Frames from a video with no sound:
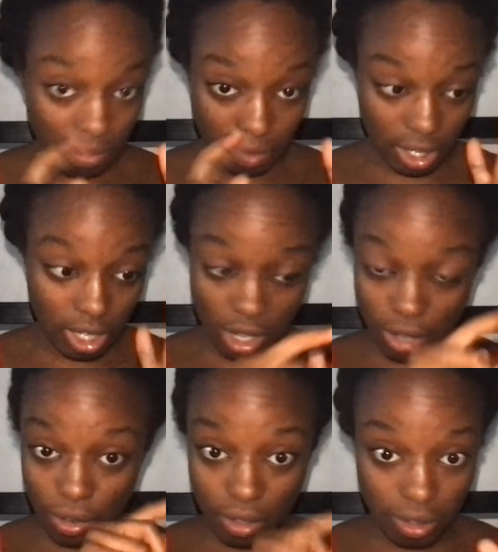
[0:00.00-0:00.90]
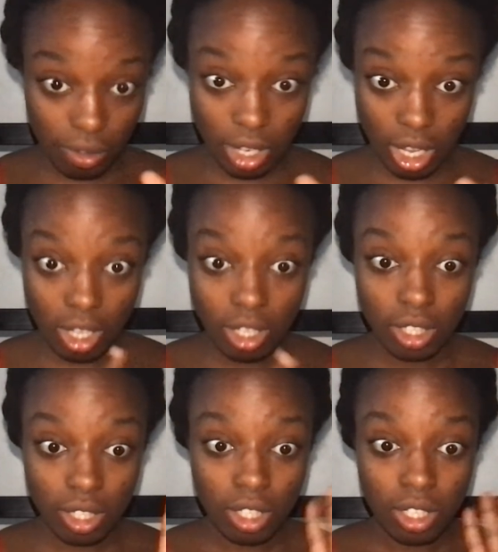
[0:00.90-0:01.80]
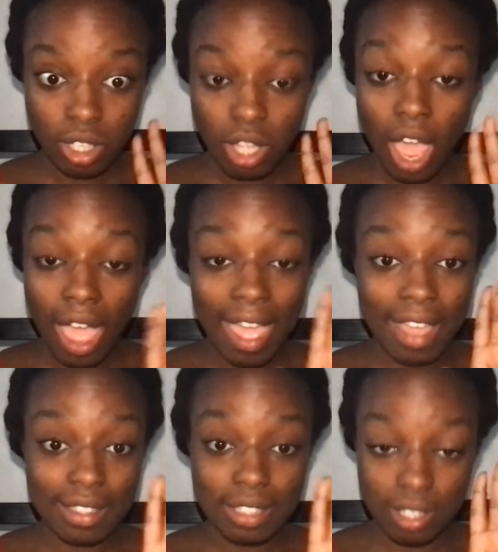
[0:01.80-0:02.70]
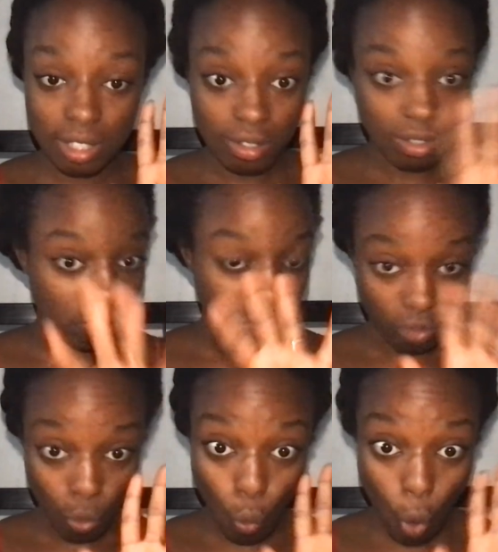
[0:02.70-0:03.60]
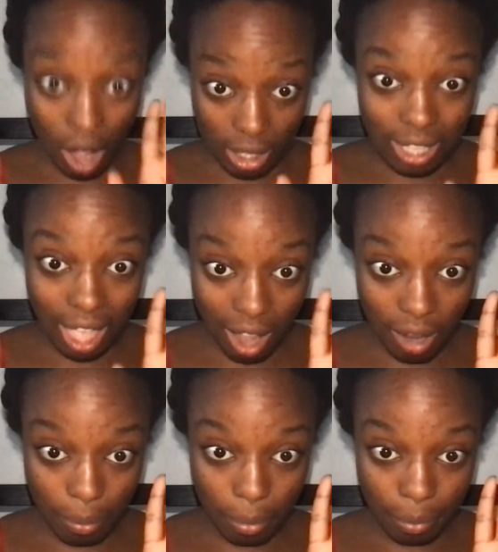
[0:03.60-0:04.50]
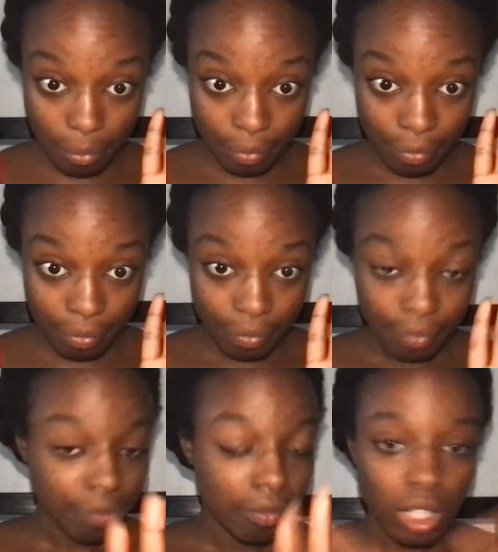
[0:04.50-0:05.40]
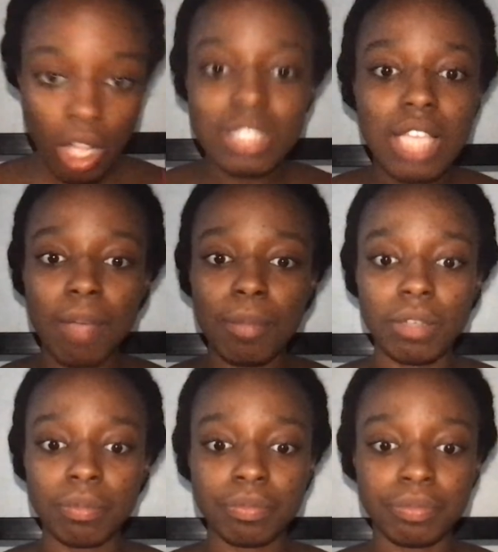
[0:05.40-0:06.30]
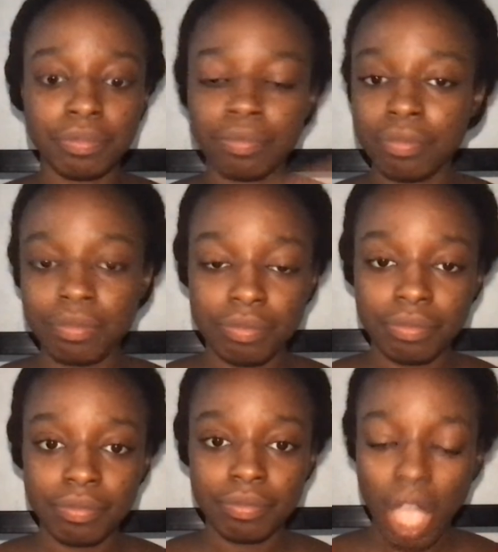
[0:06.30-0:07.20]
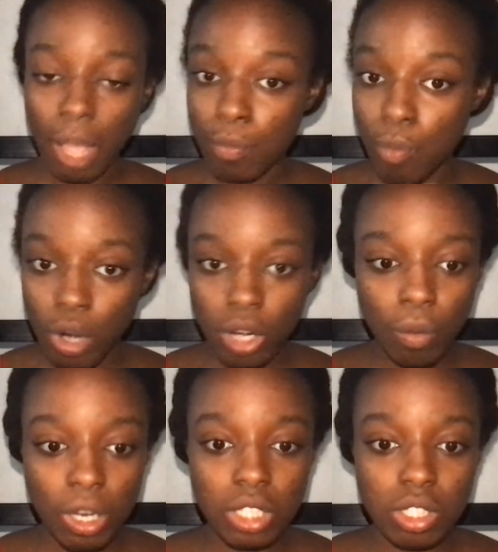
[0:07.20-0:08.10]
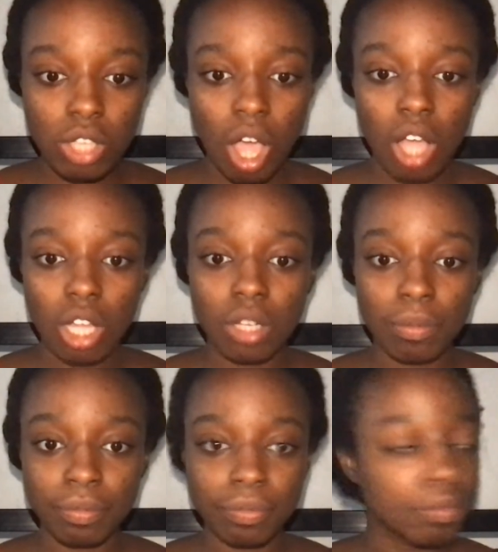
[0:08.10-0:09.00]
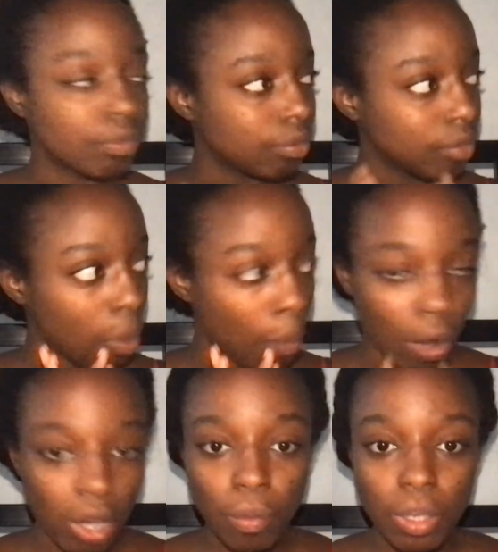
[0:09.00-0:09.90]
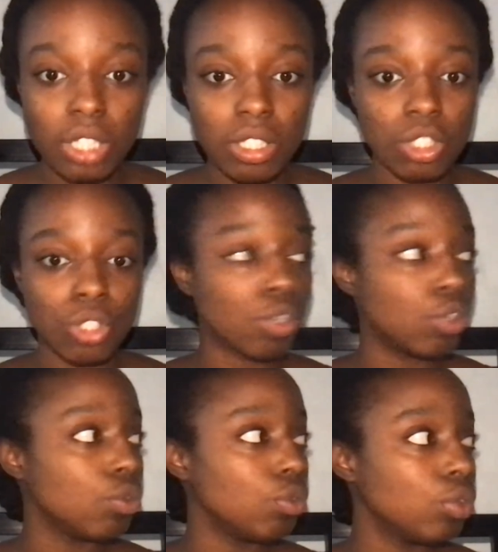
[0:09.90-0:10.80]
These are the things. And want to help, contact me. I'm more than willing to talk. More than willing to show you